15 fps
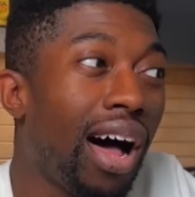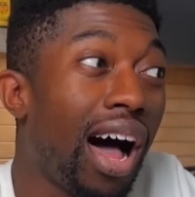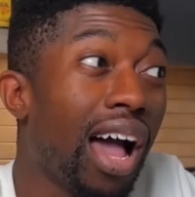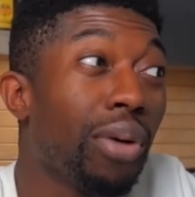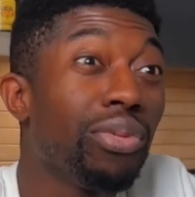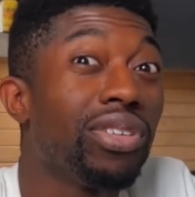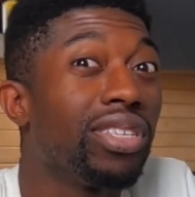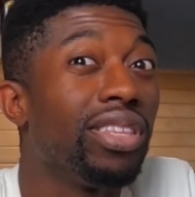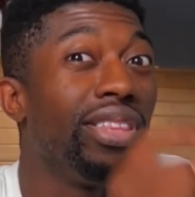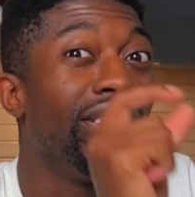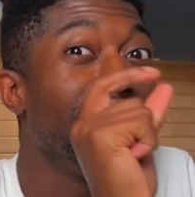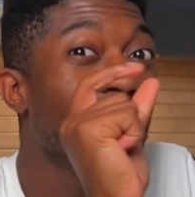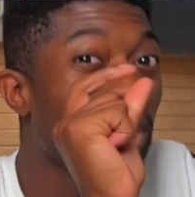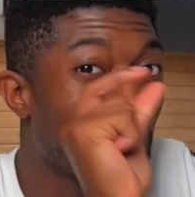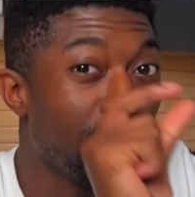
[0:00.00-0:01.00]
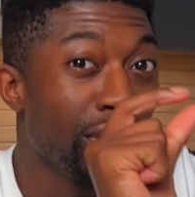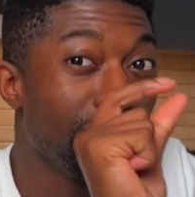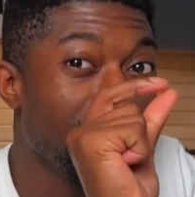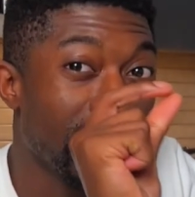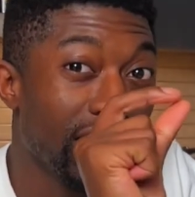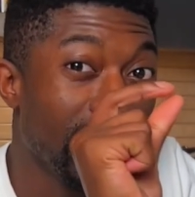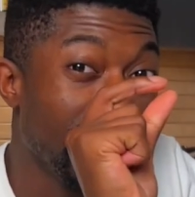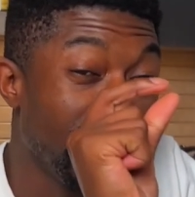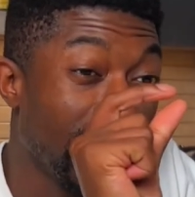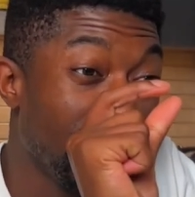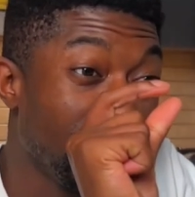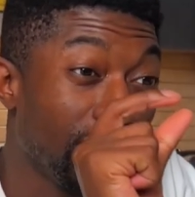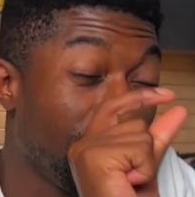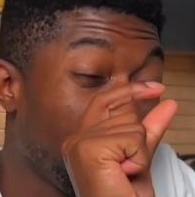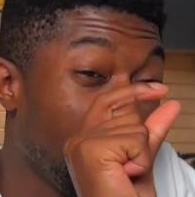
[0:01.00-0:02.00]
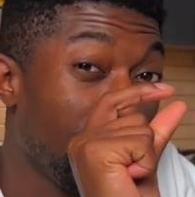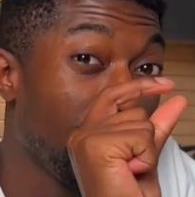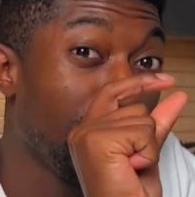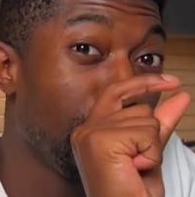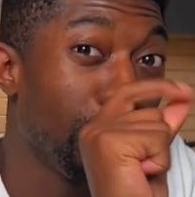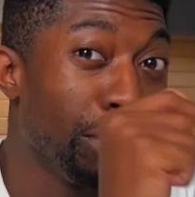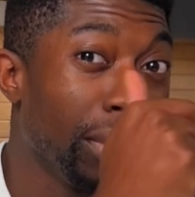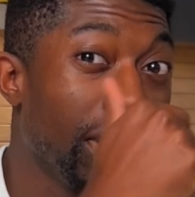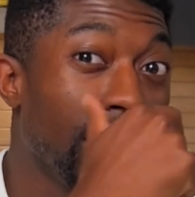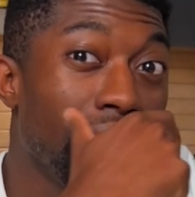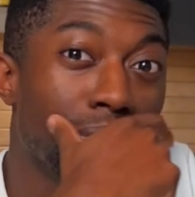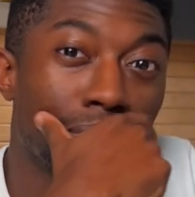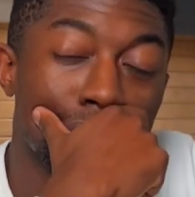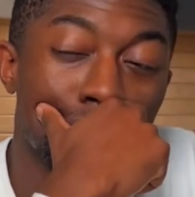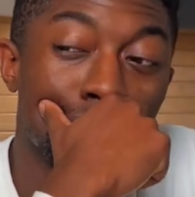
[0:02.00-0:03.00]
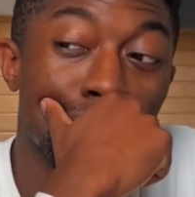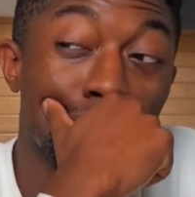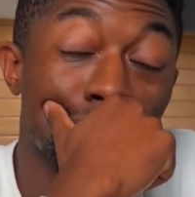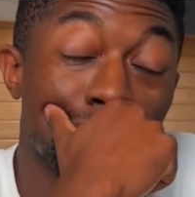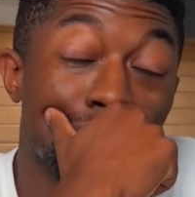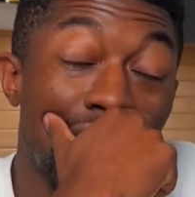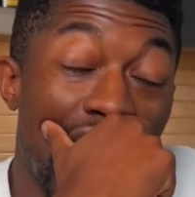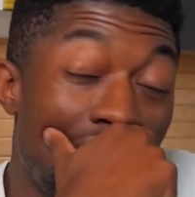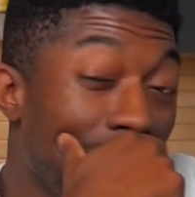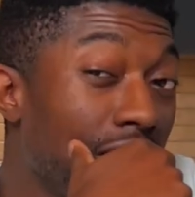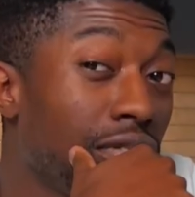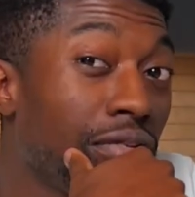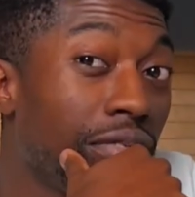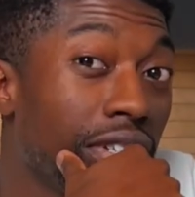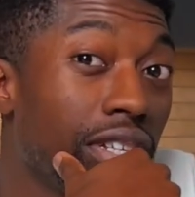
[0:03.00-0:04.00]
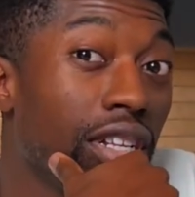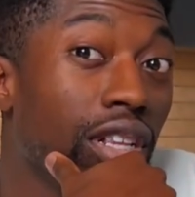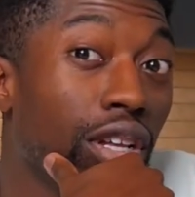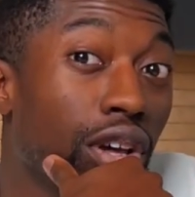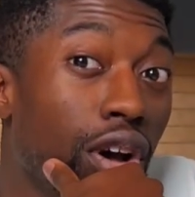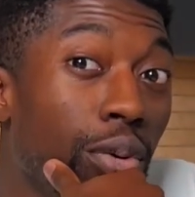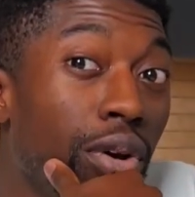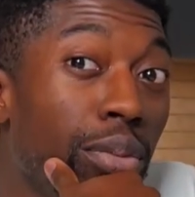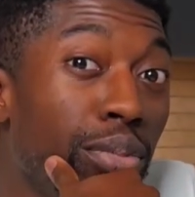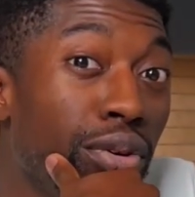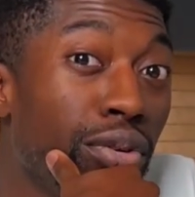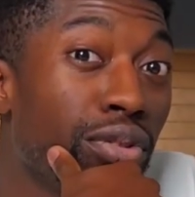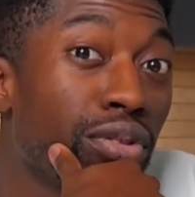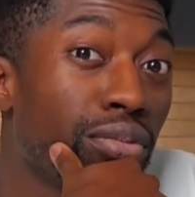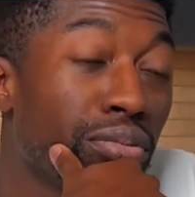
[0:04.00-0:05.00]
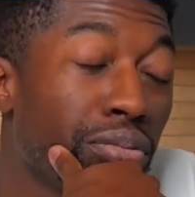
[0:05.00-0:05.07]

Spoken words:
I was this close to getting a Dyson fan, but after visiting the Coway booth,